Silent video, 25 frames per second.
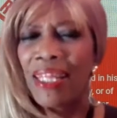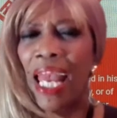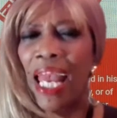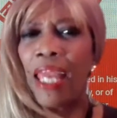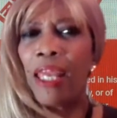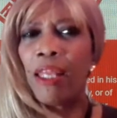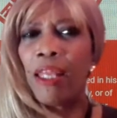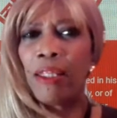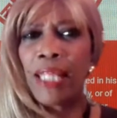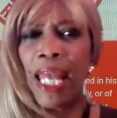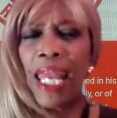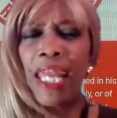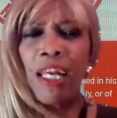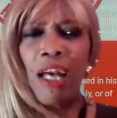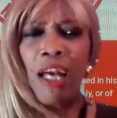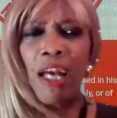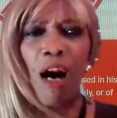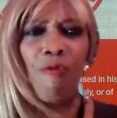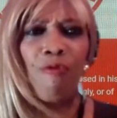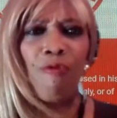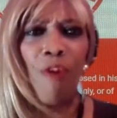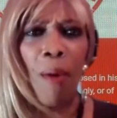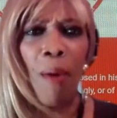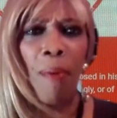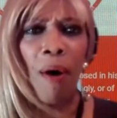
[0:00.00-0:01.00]
They
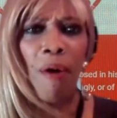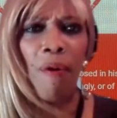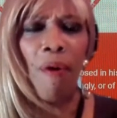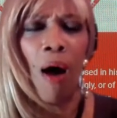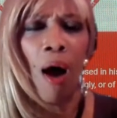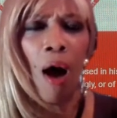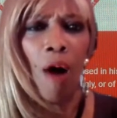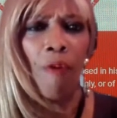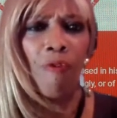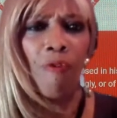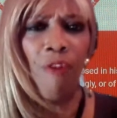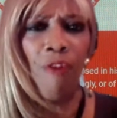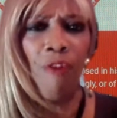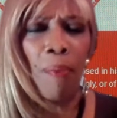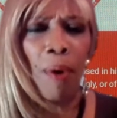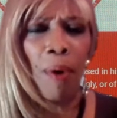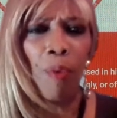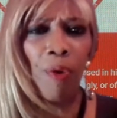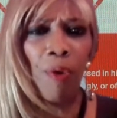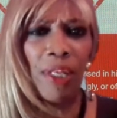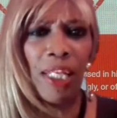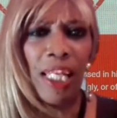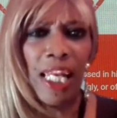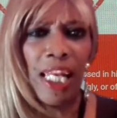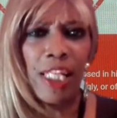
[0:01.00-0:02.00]
come from
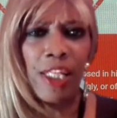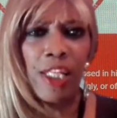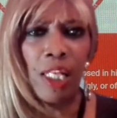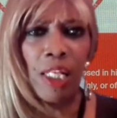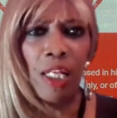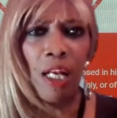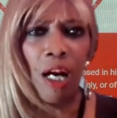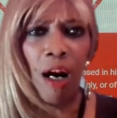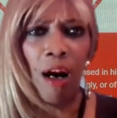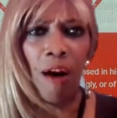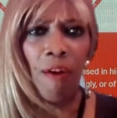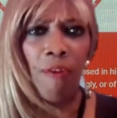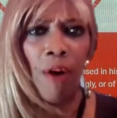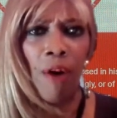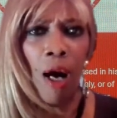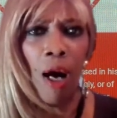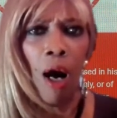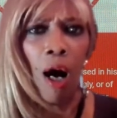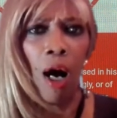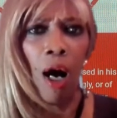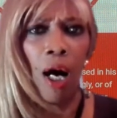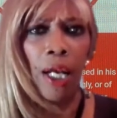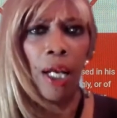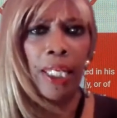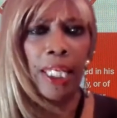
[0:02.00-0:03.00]
a religion of
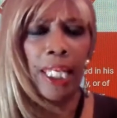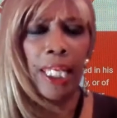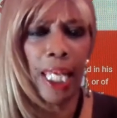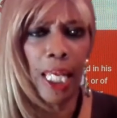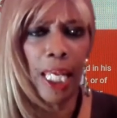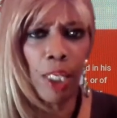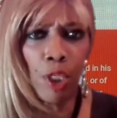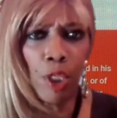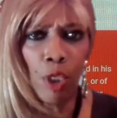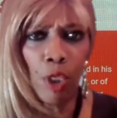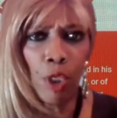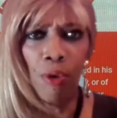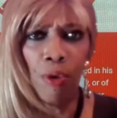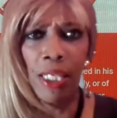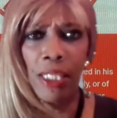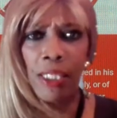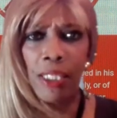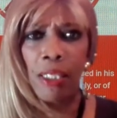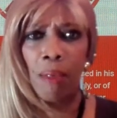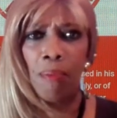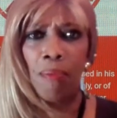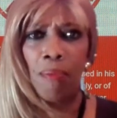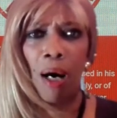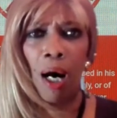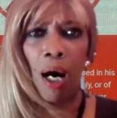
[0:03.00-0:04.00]

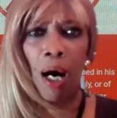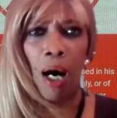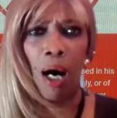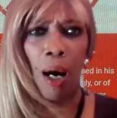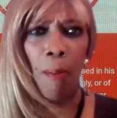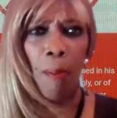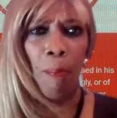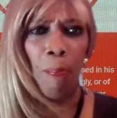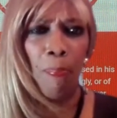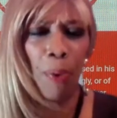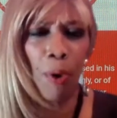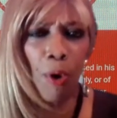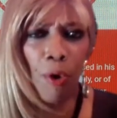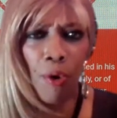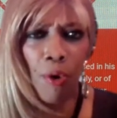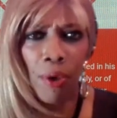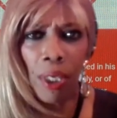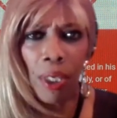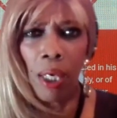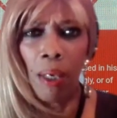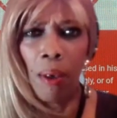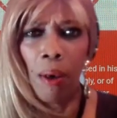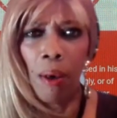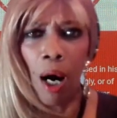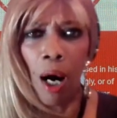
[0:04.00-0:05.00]
Hinduism,
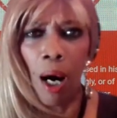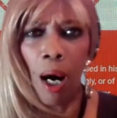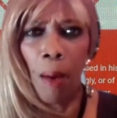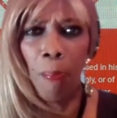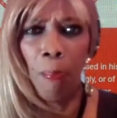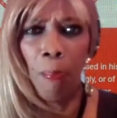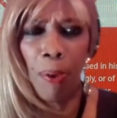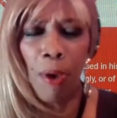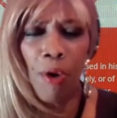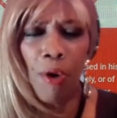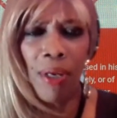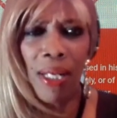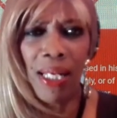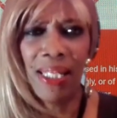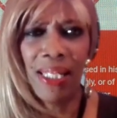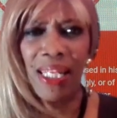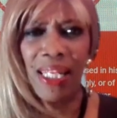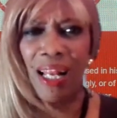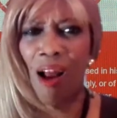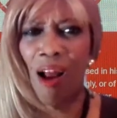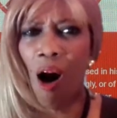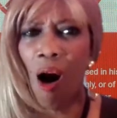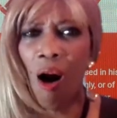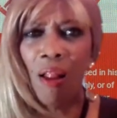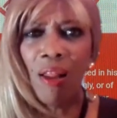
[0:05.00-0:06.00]
Buddha,
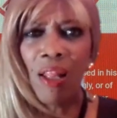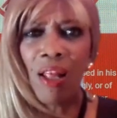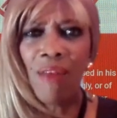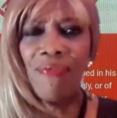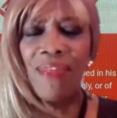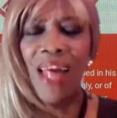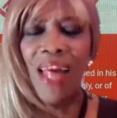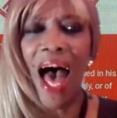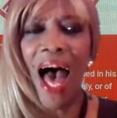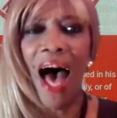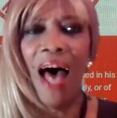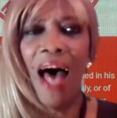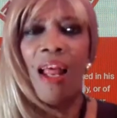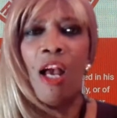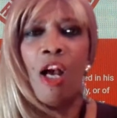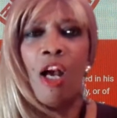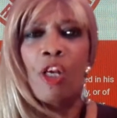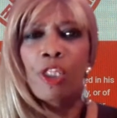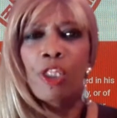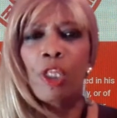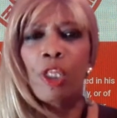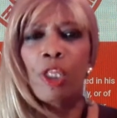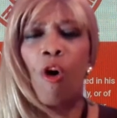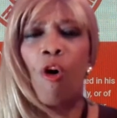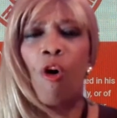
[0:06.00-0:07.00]
Buddhist, and all of that.
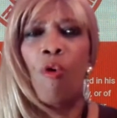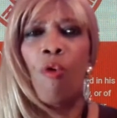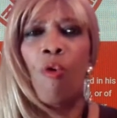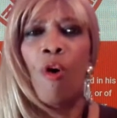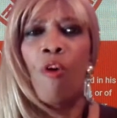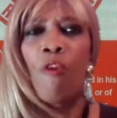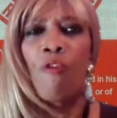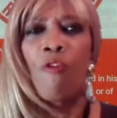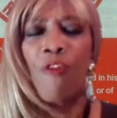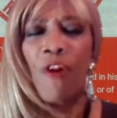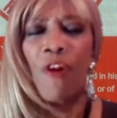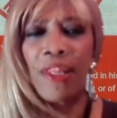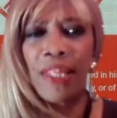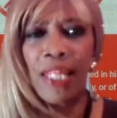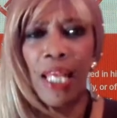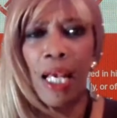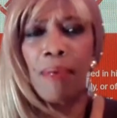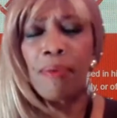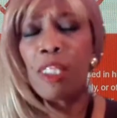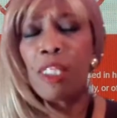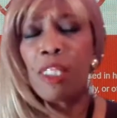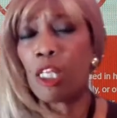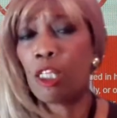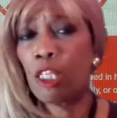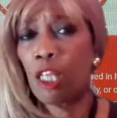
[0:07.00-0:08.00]
So for
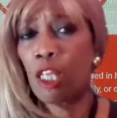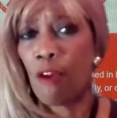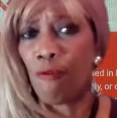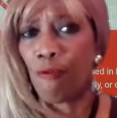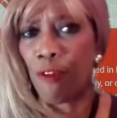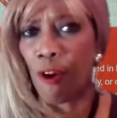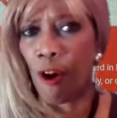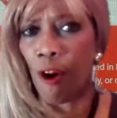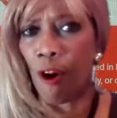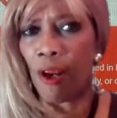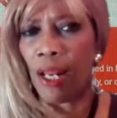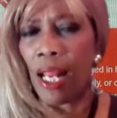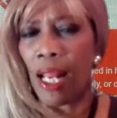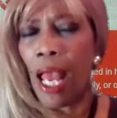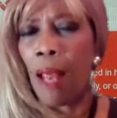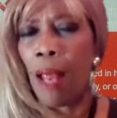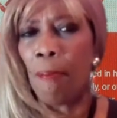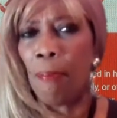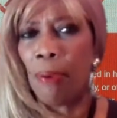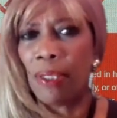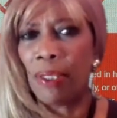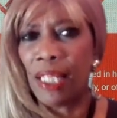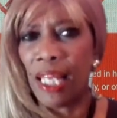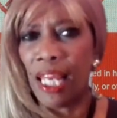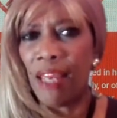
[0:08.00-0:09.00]
them to convert
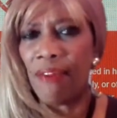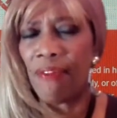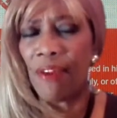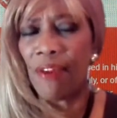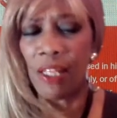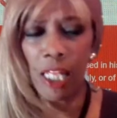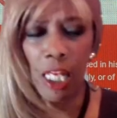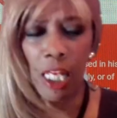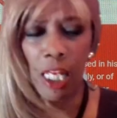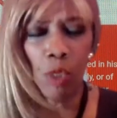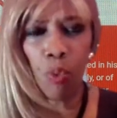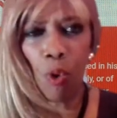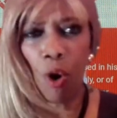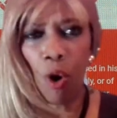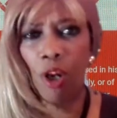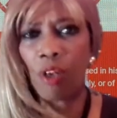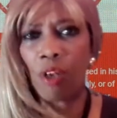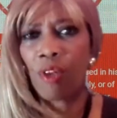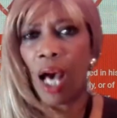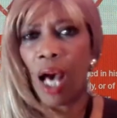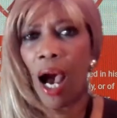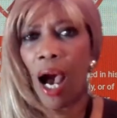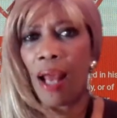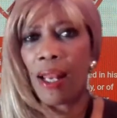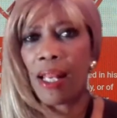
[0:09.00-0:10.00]
and believe in this
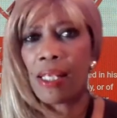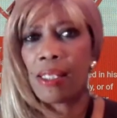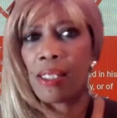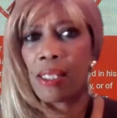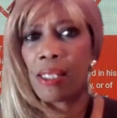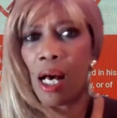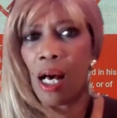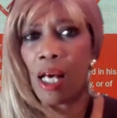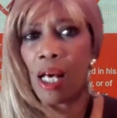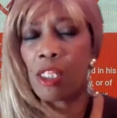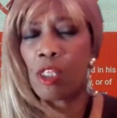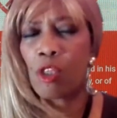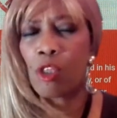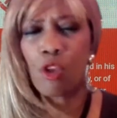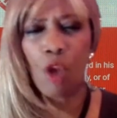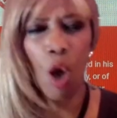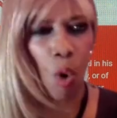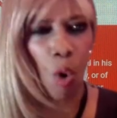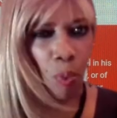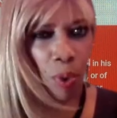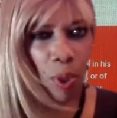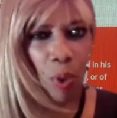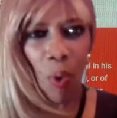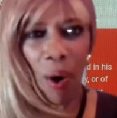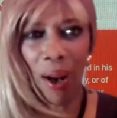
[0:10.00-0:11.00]
word of God as us,
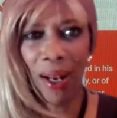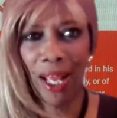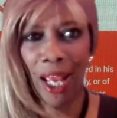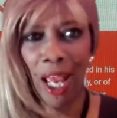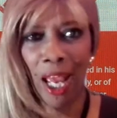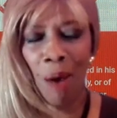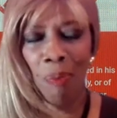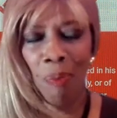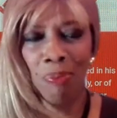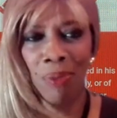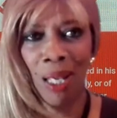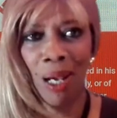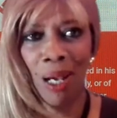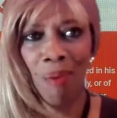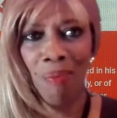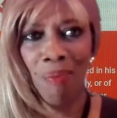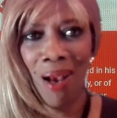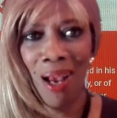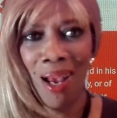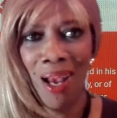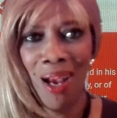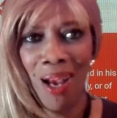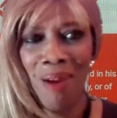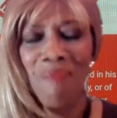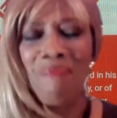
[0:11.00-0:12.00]
don't we want to help
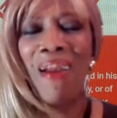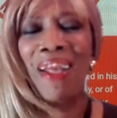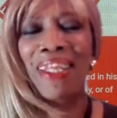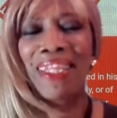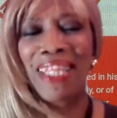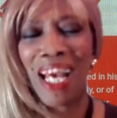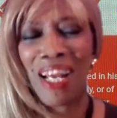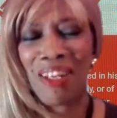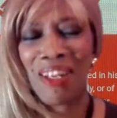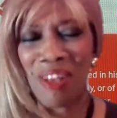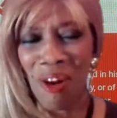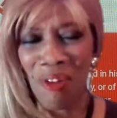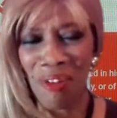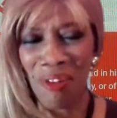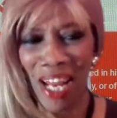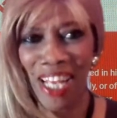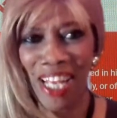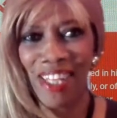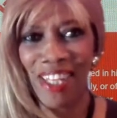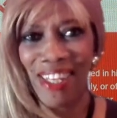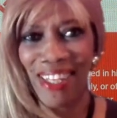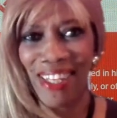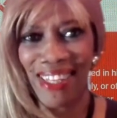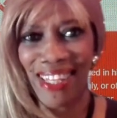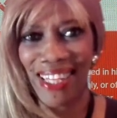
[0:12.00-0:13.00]
them make that
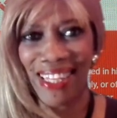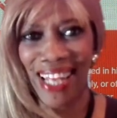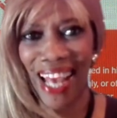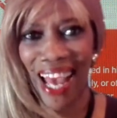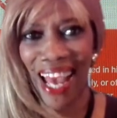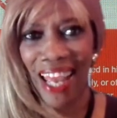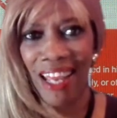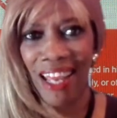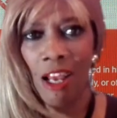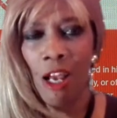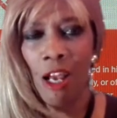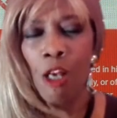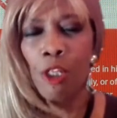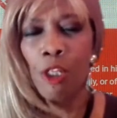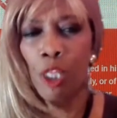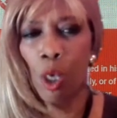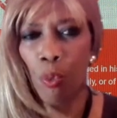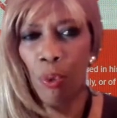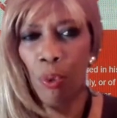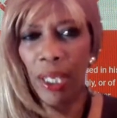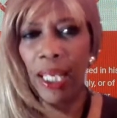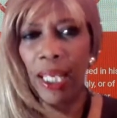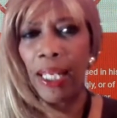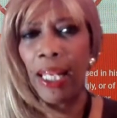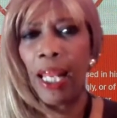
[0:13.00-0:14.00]
donation today
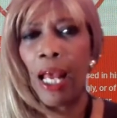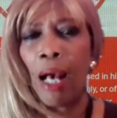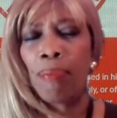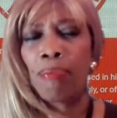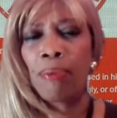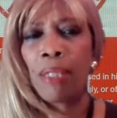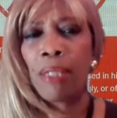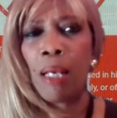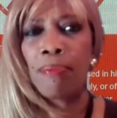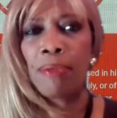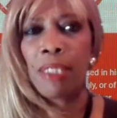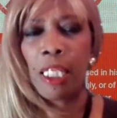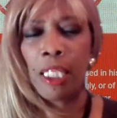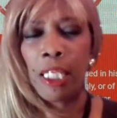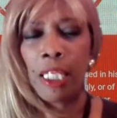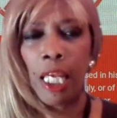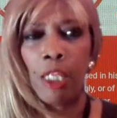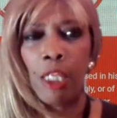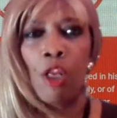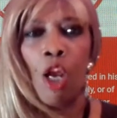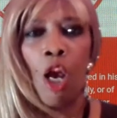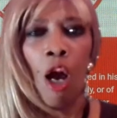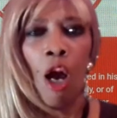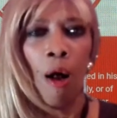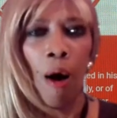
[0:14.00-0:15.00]
so we can help them to
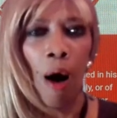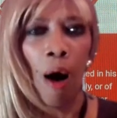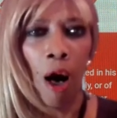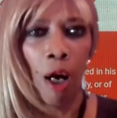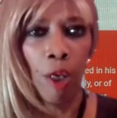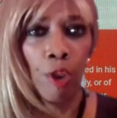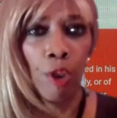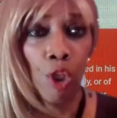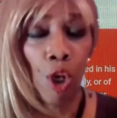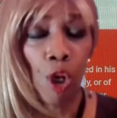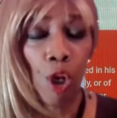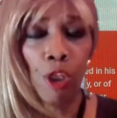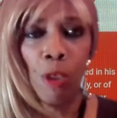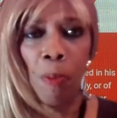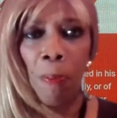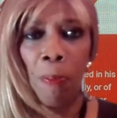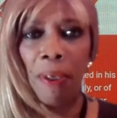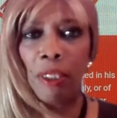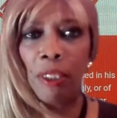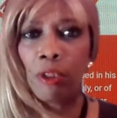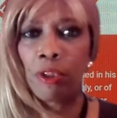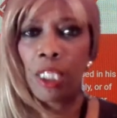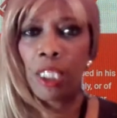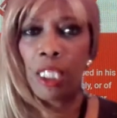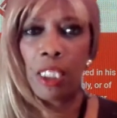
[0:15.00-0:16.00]
get church
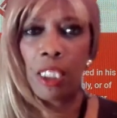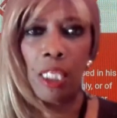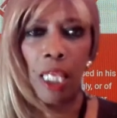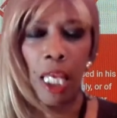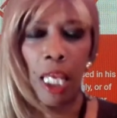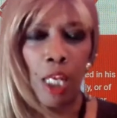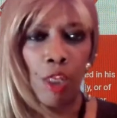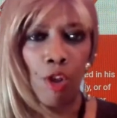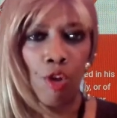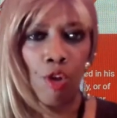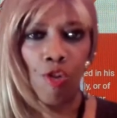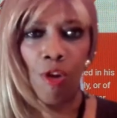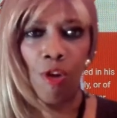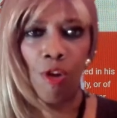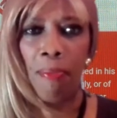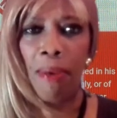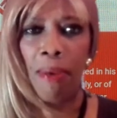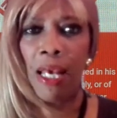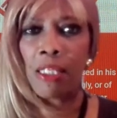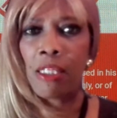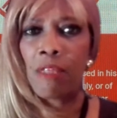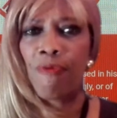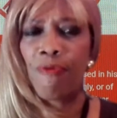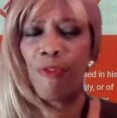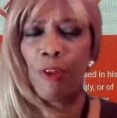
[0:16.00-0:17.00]
buildings,
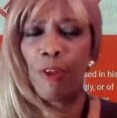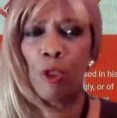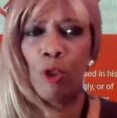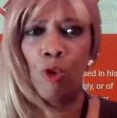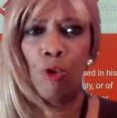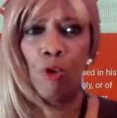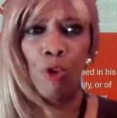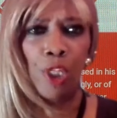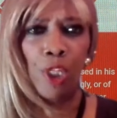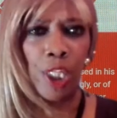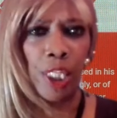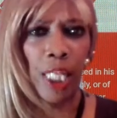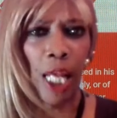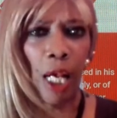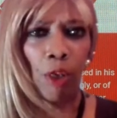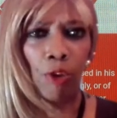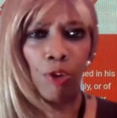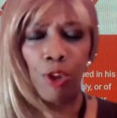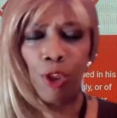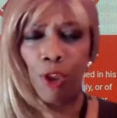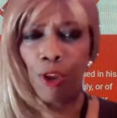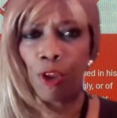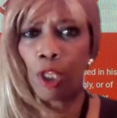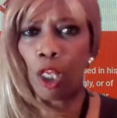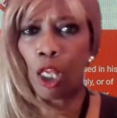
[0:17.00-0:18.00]
instruments, food,
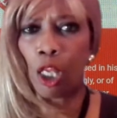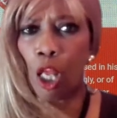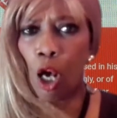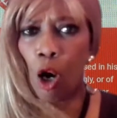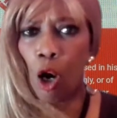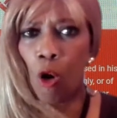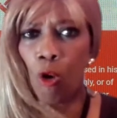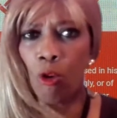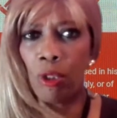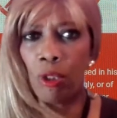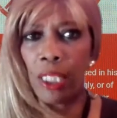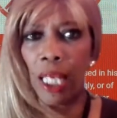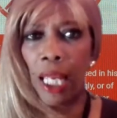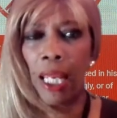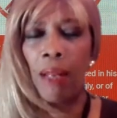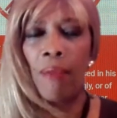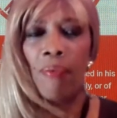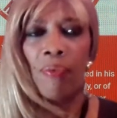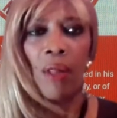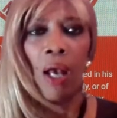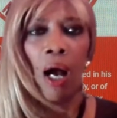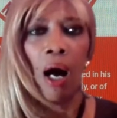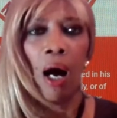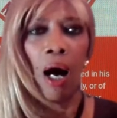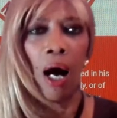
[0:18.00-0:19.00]
shelter,
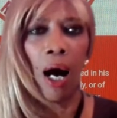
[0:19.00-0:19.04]
clothing,